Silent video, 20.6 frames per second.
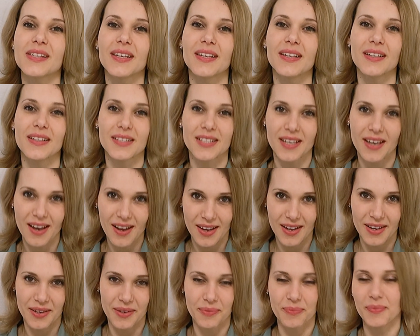in
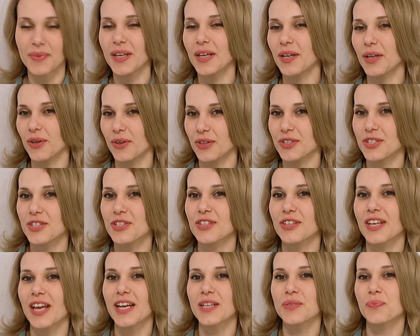time in order to
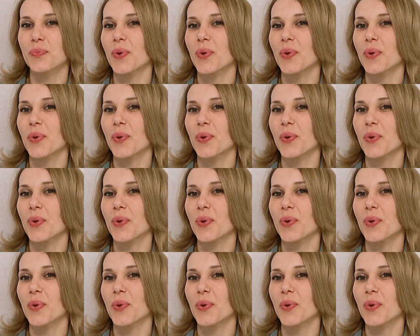get